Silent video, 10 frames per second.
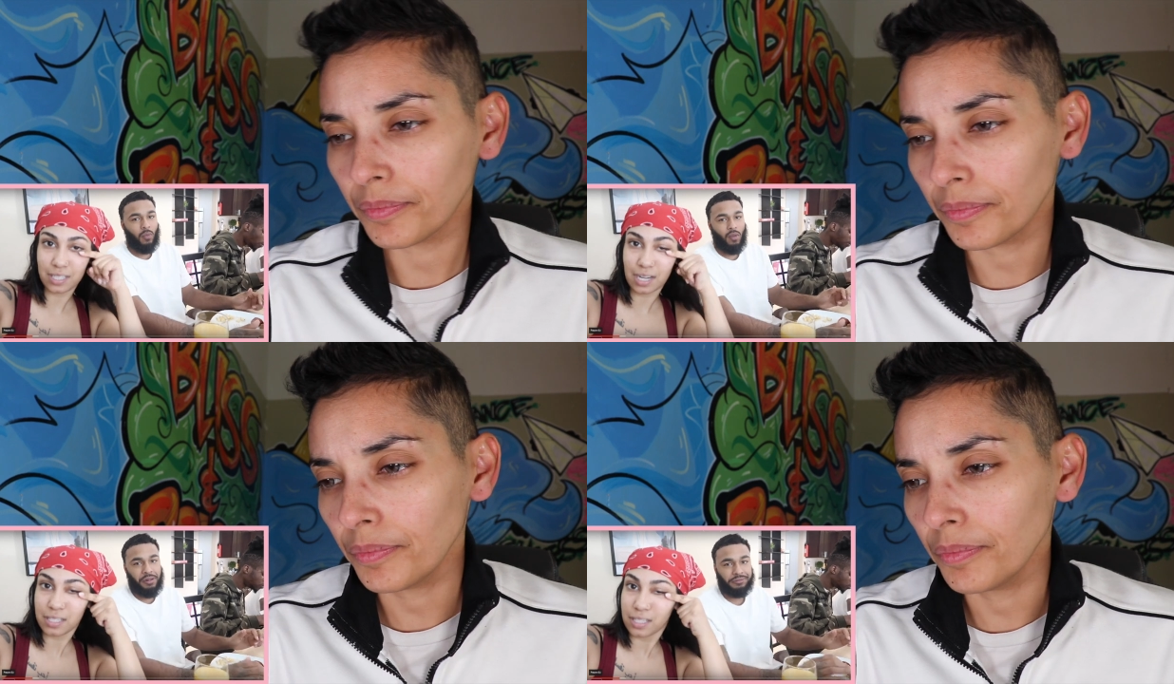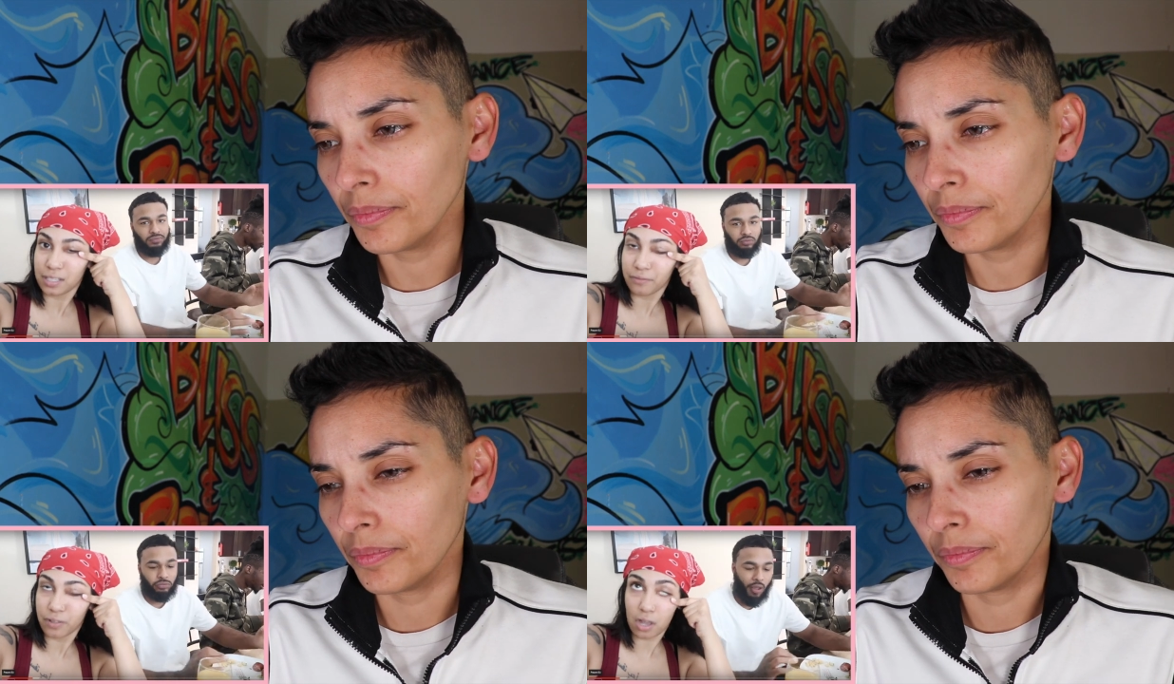Speaker 1: start
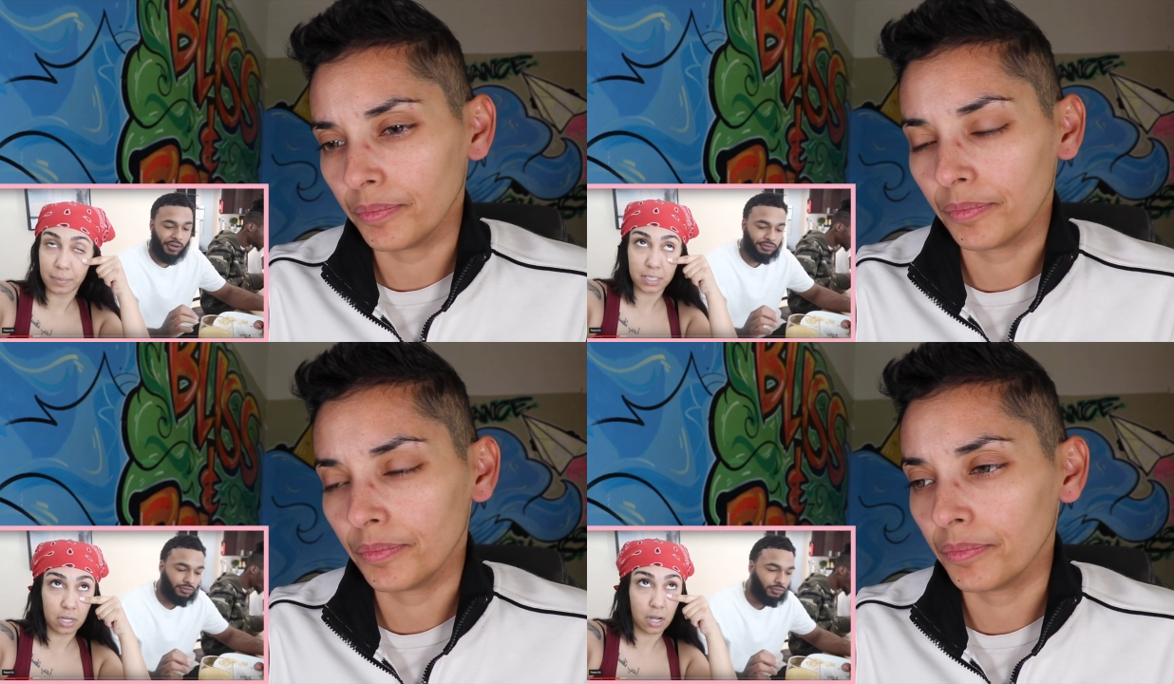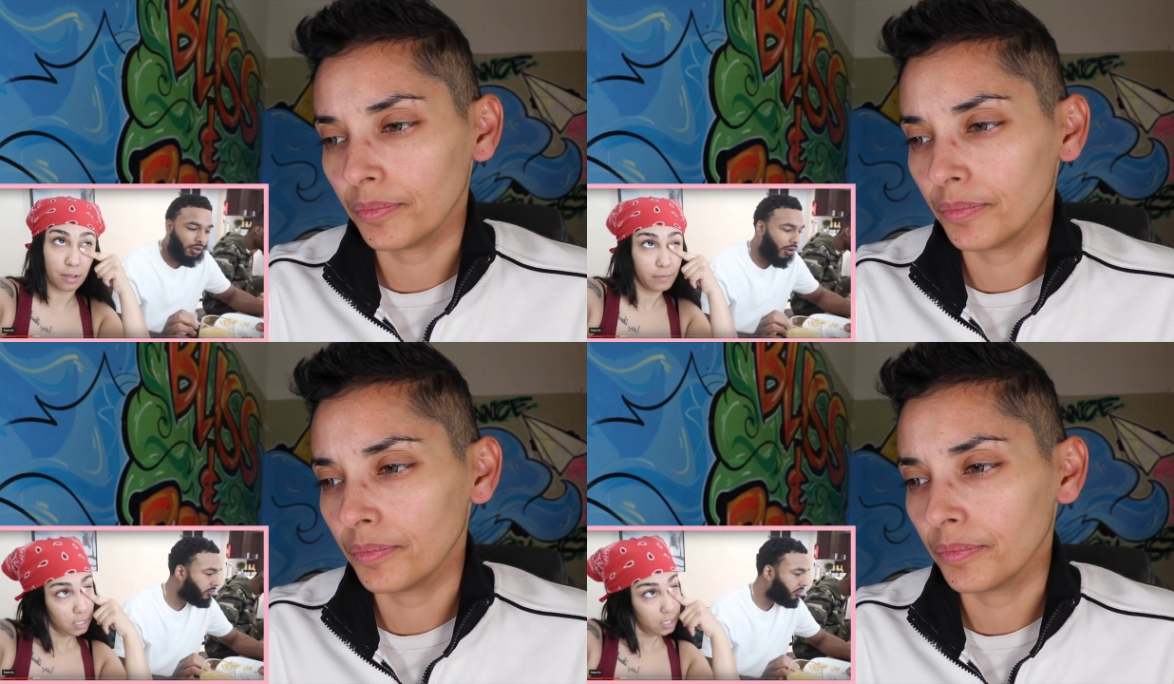the vlogmas off,